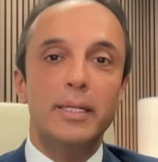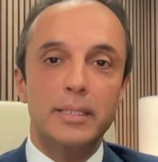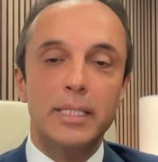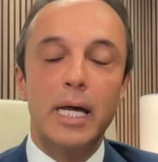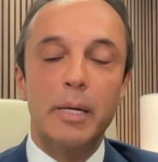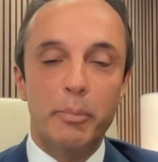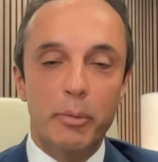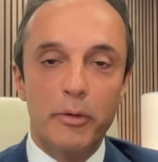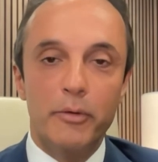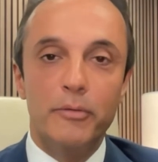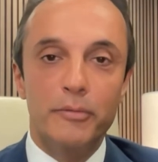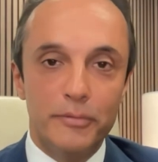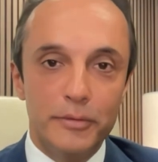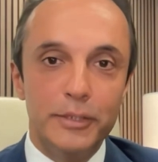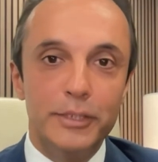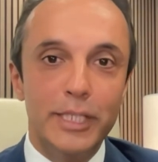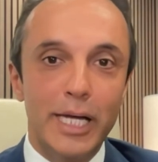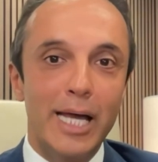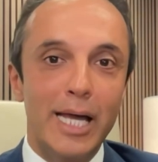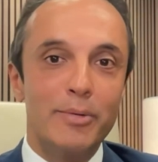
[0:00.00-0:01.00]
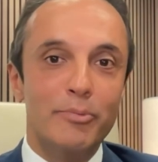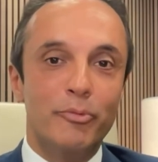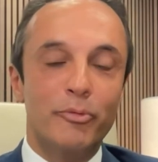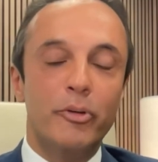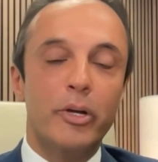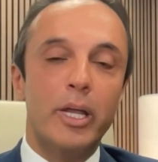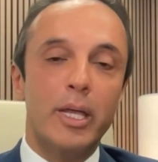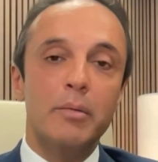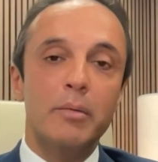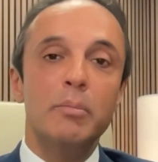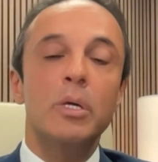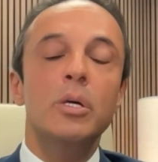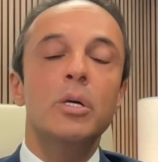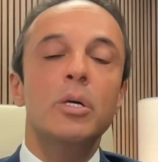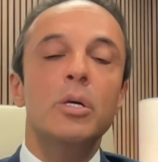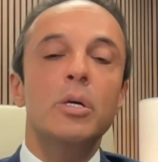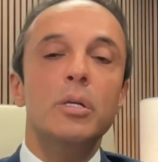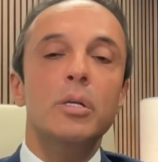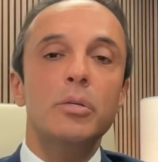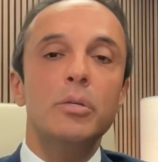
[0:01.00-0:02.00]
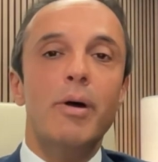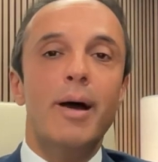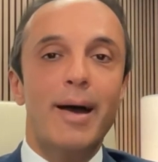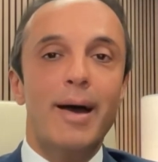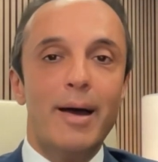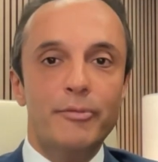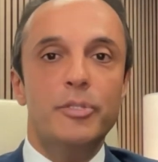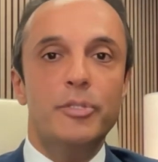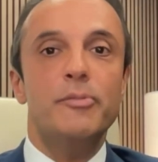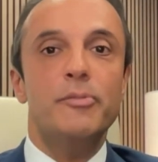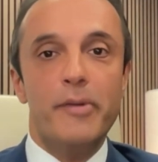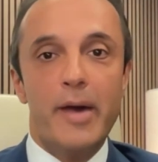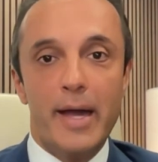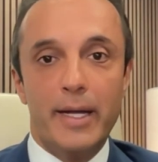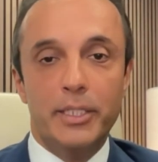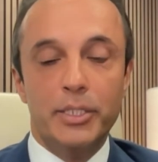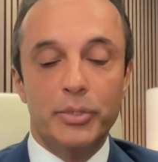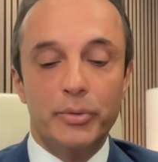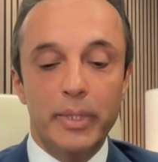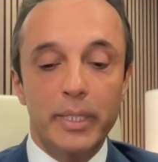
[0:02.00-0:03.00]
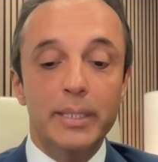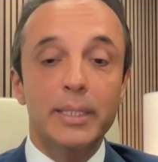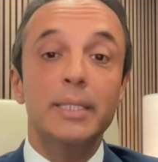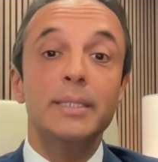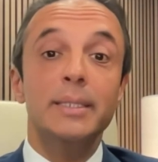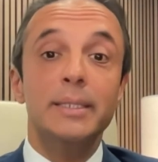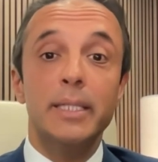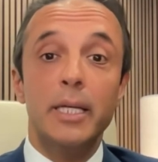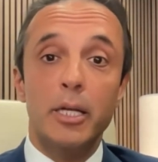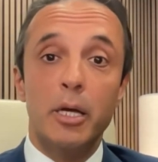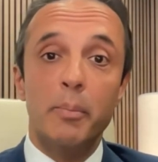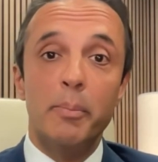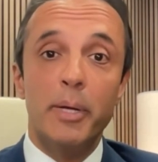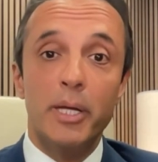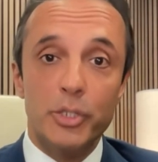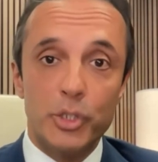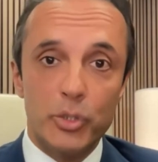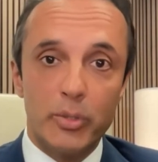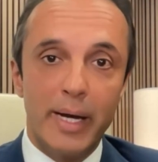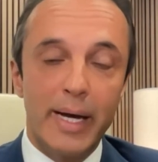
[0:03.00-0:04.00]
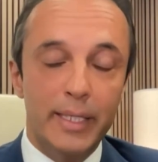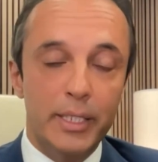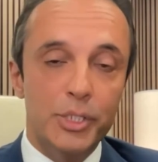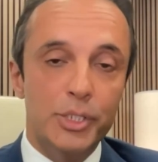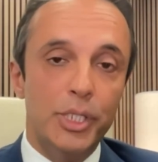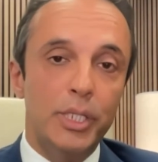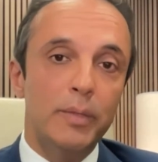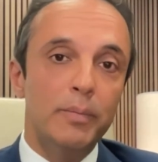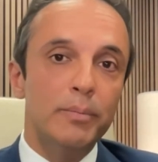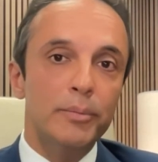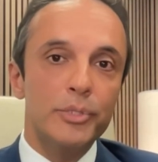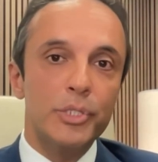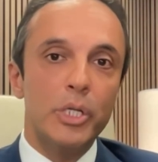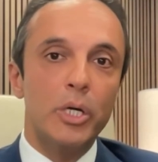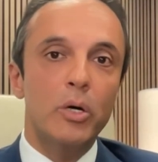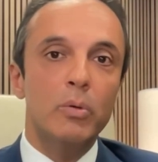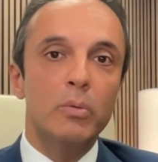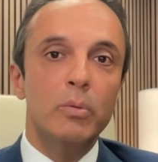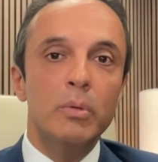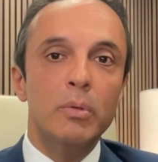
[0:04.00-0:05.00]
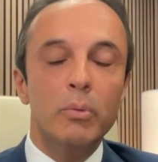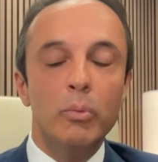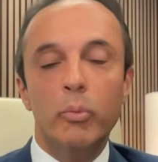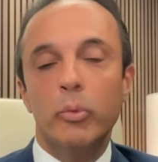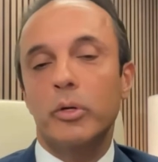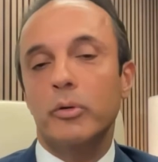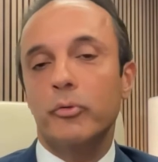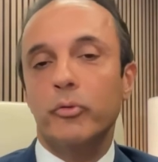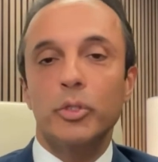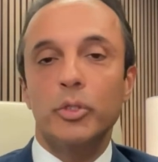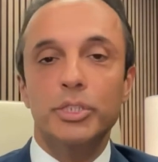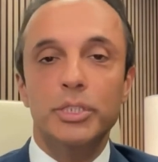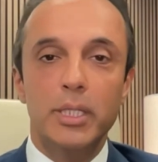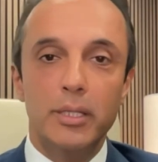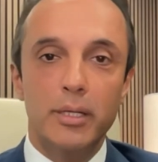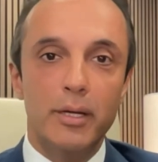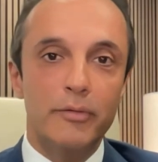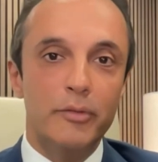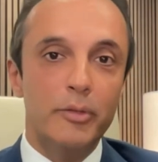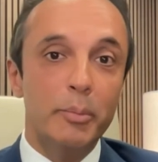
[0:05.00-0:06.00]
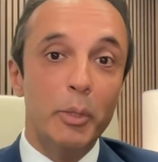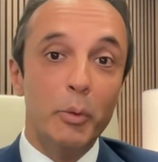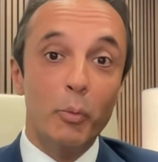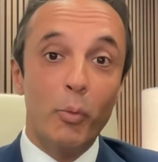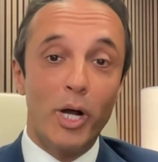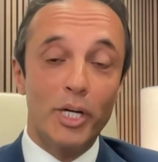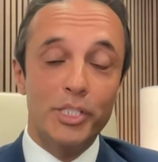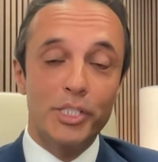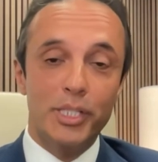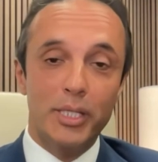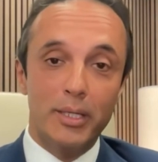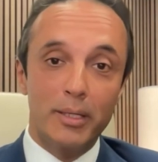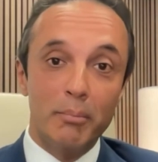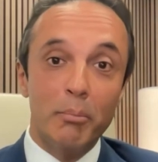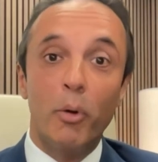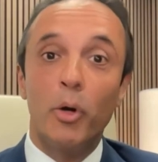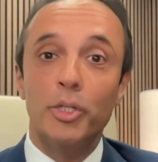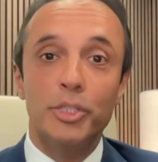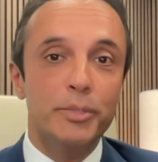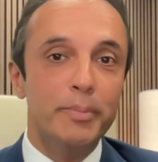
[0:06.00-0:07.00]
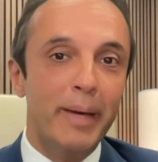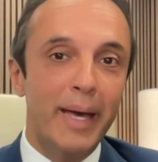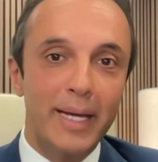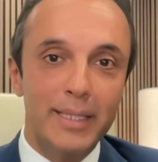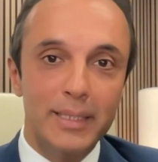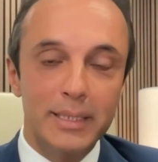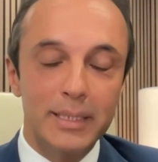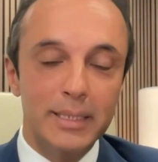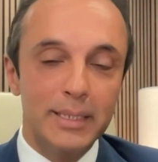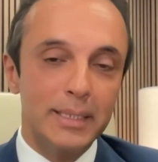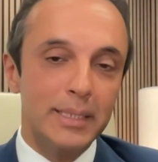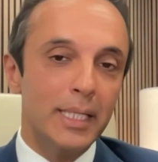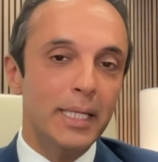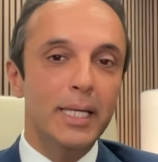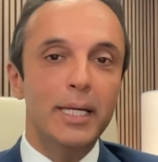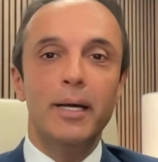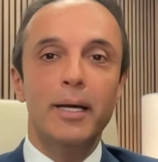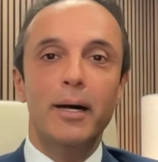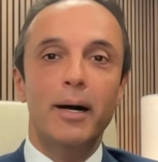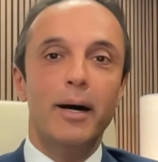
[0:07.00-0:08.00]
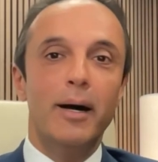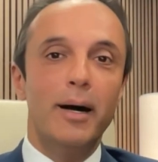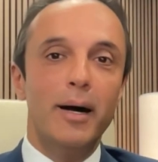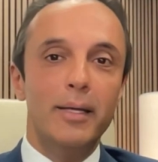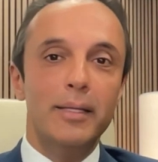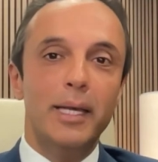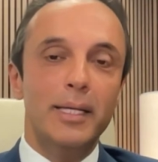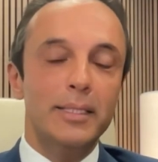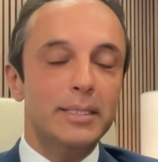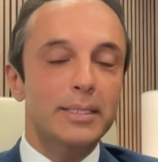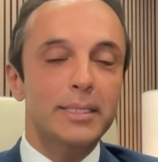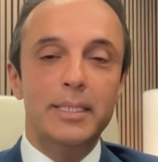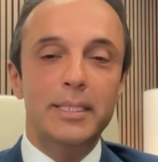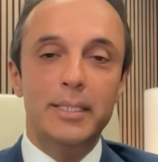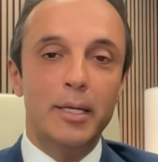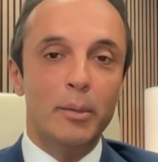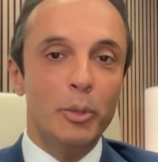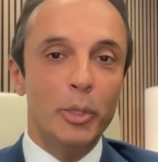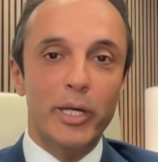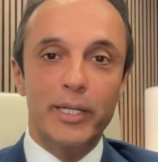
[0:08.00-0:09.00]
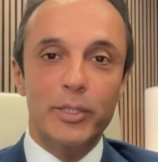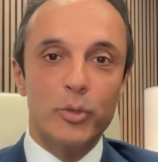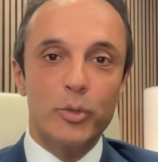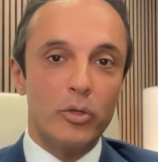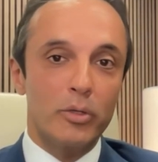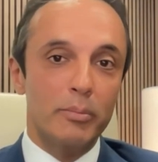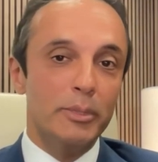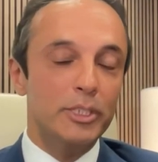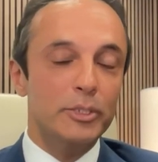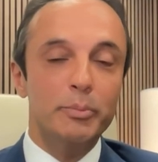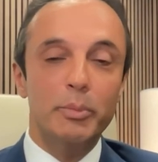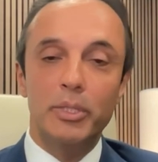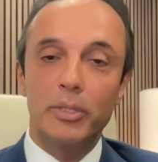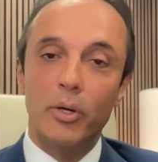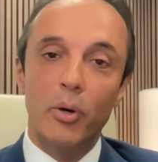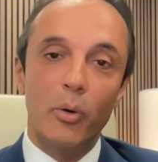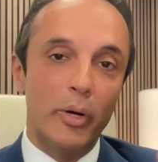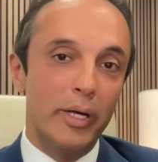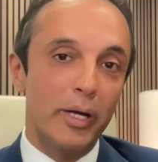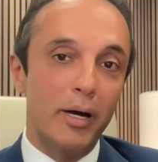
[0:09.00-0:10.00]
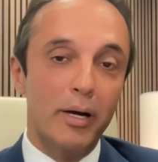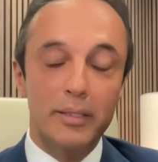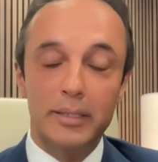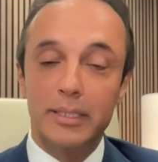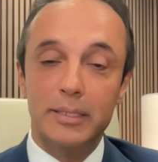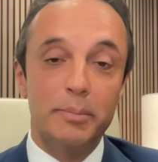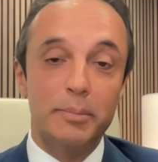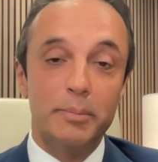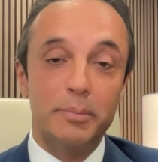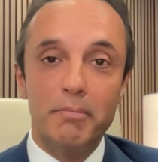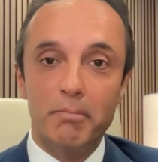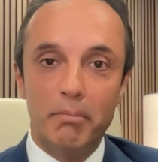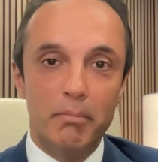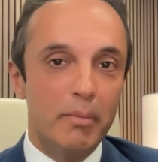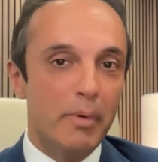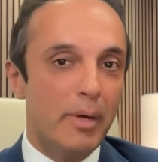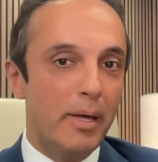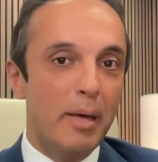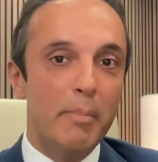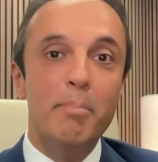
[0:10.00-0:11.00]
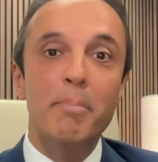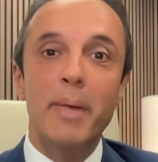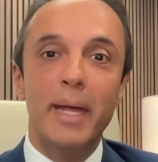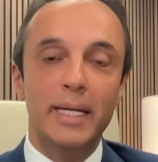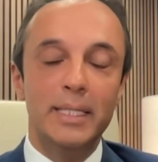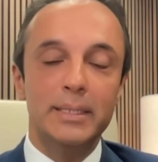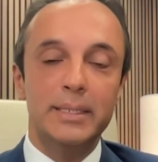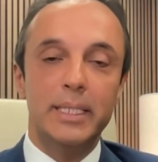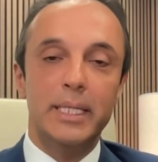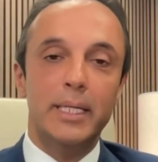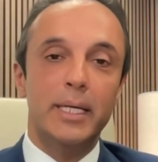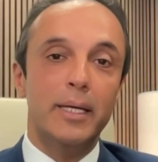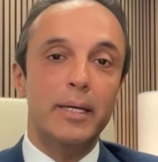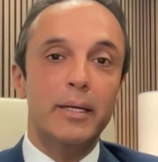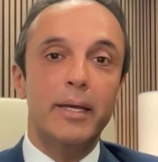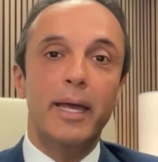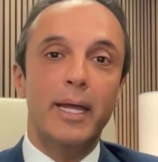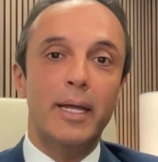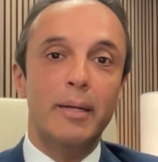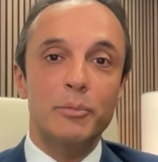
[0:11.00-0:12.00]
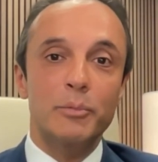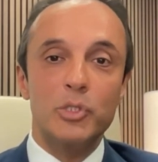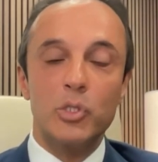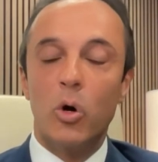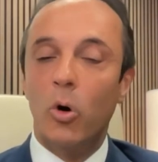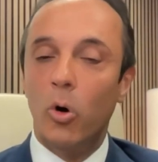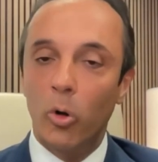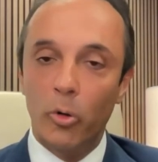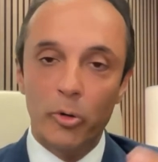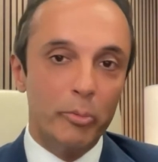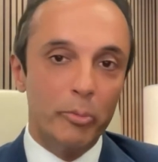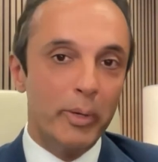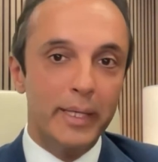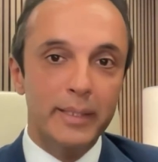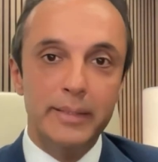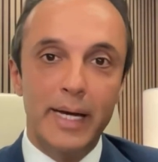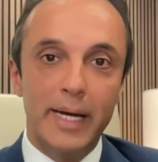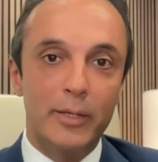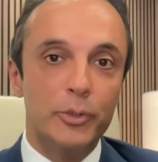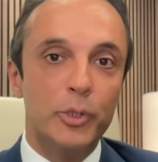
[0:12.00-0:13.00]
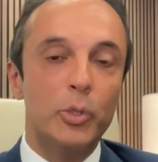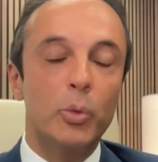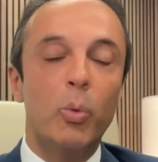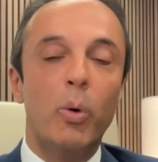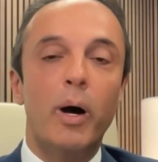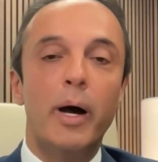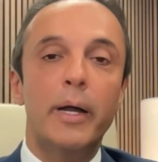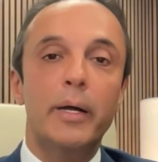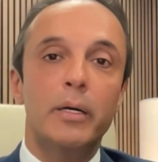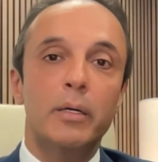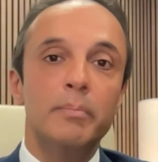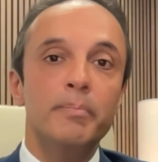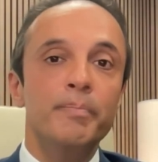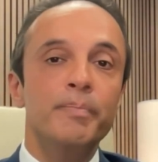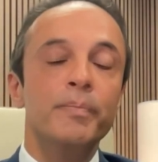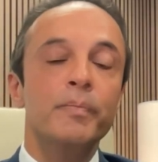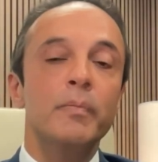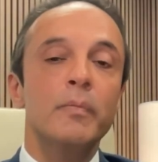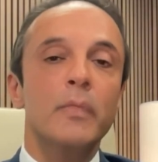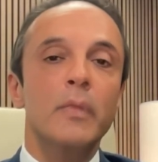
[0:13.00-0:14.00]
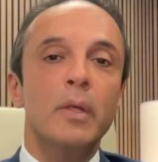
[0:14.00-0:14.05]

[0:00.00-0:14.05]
that type of time frame, you have to factor in and set up a strategy. So we're fortunate enough to be watching March Madness. The NCAA tournament's been going on. It's been amazing games all the way down to the wire.